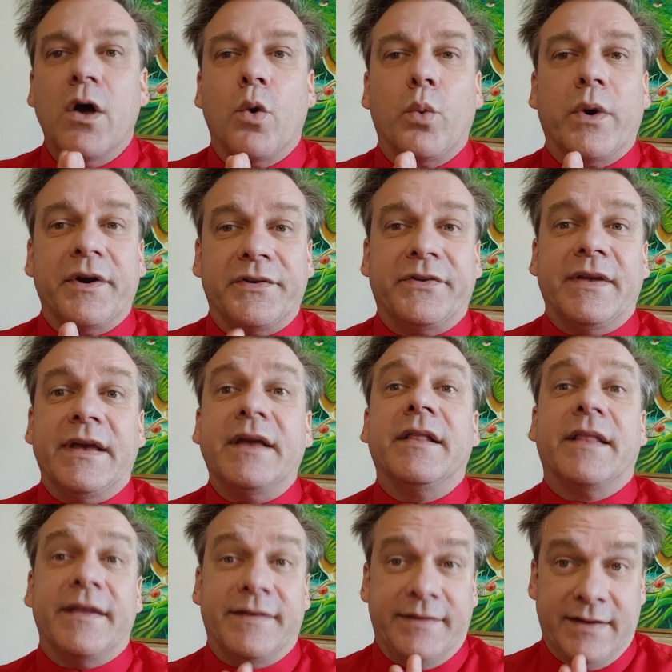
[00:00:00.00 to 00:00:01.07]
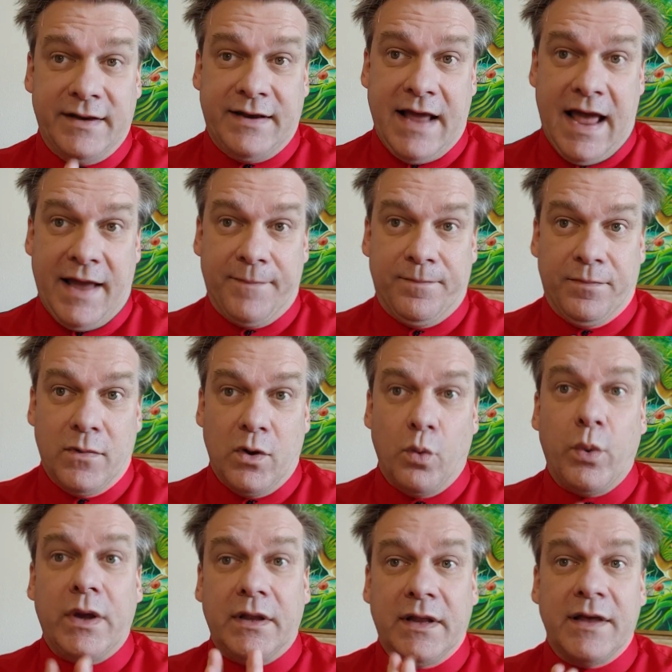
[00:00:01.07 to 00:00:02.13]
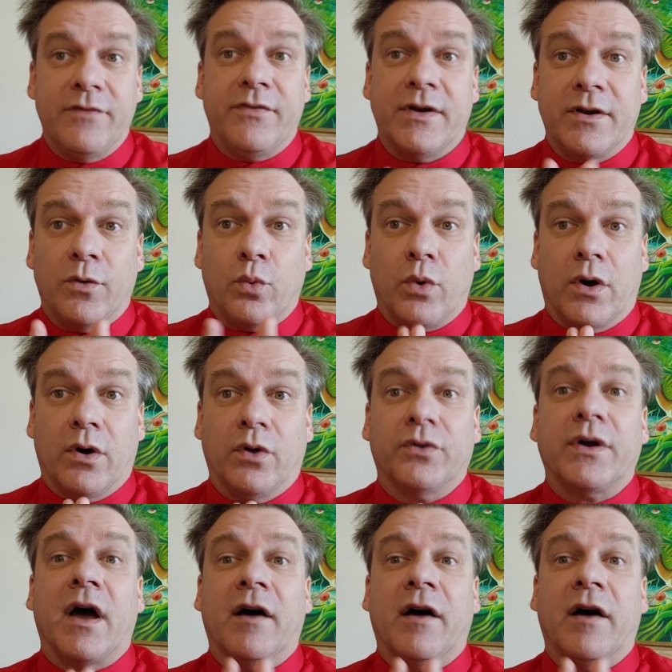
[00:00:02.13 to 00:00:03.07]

We're seeing this today. We live in a world